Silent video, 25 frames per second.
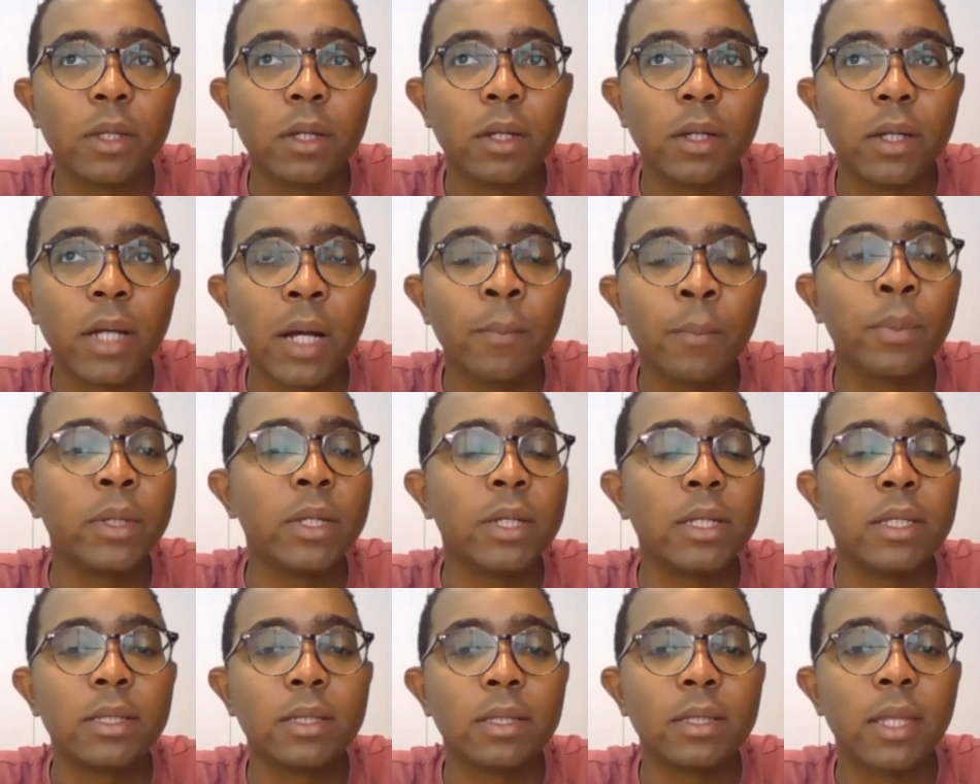
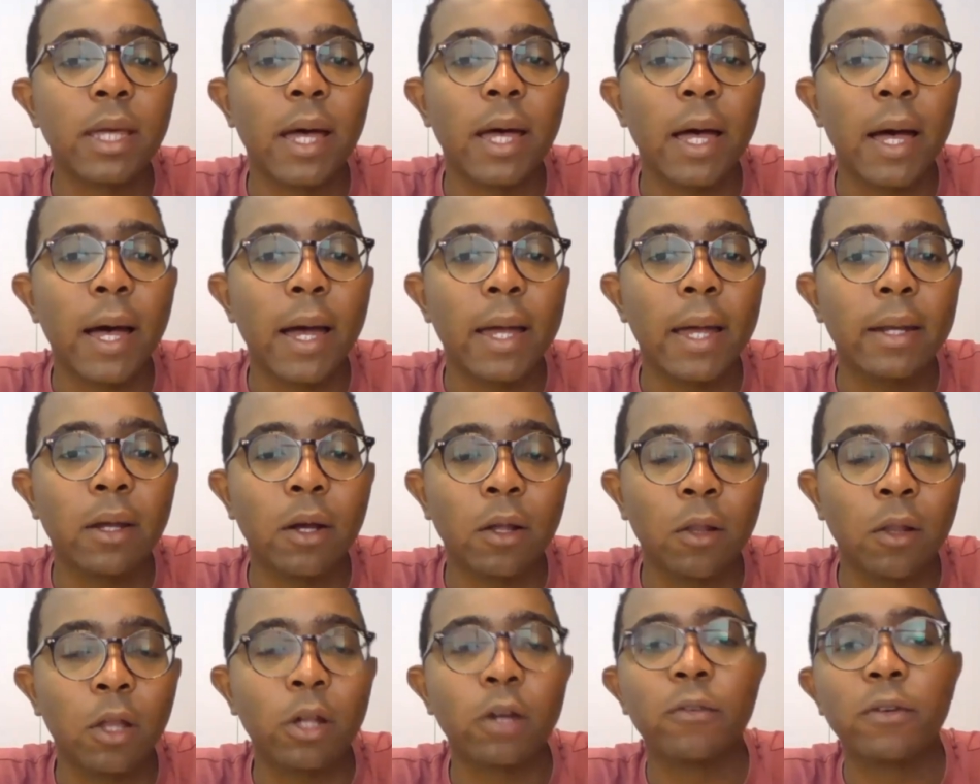companies that
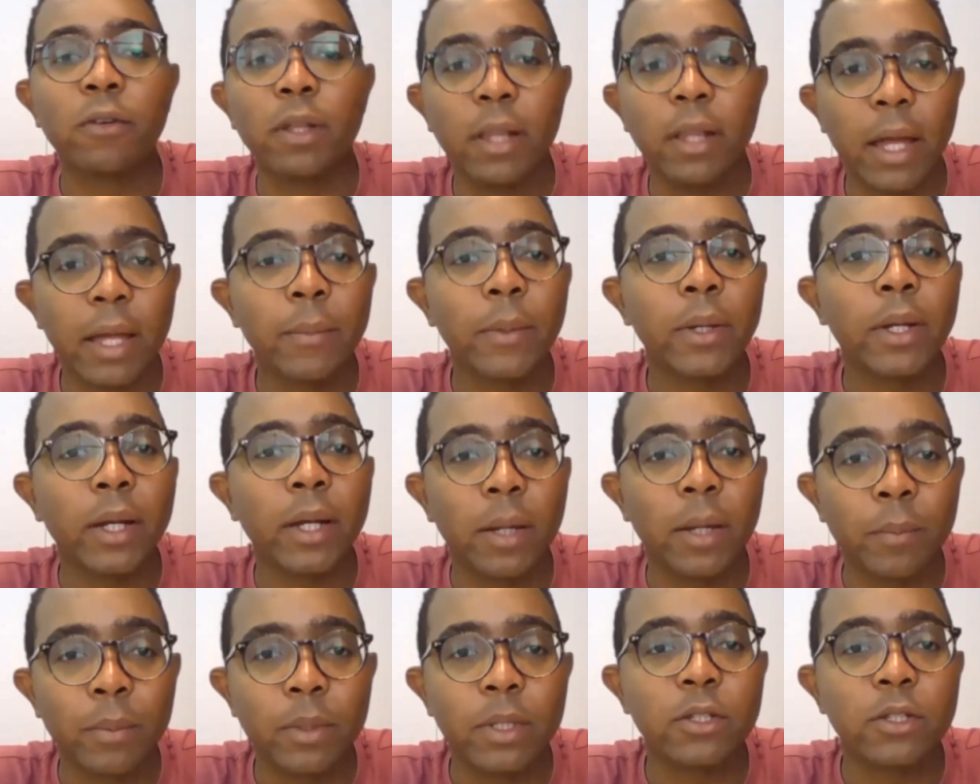a lot of climate
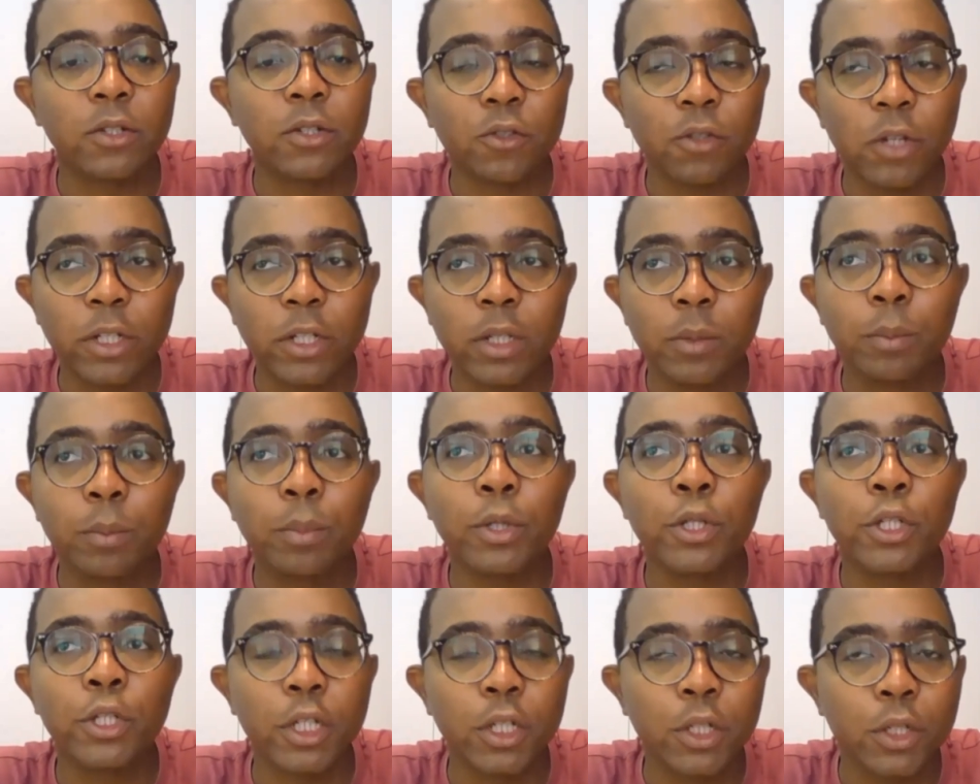companies are trying to
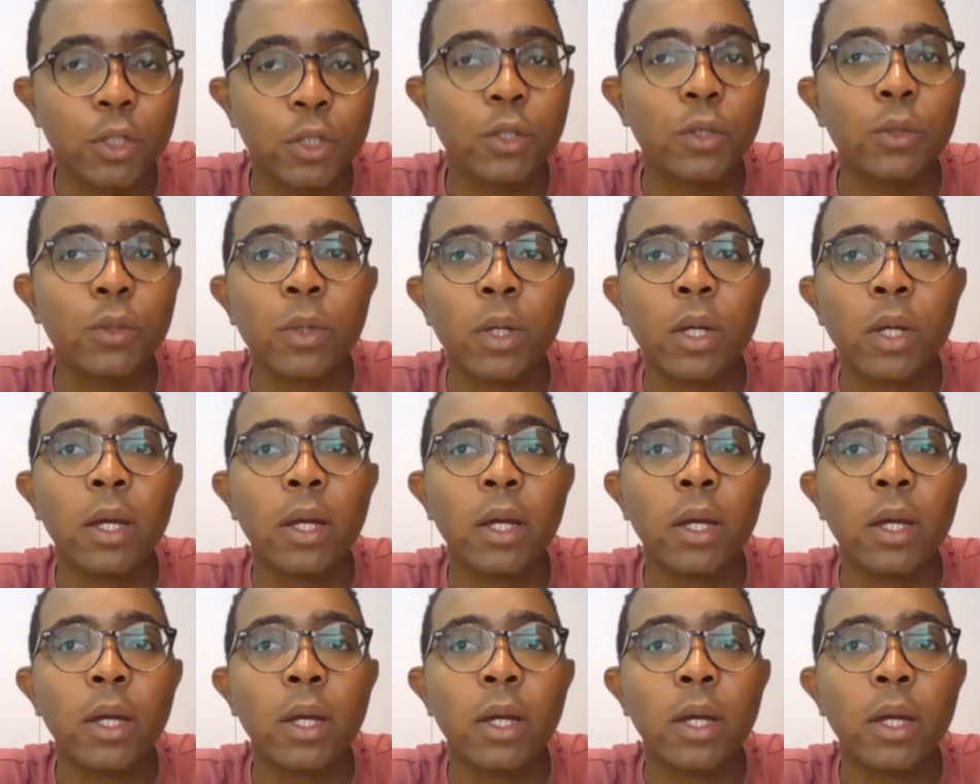push into.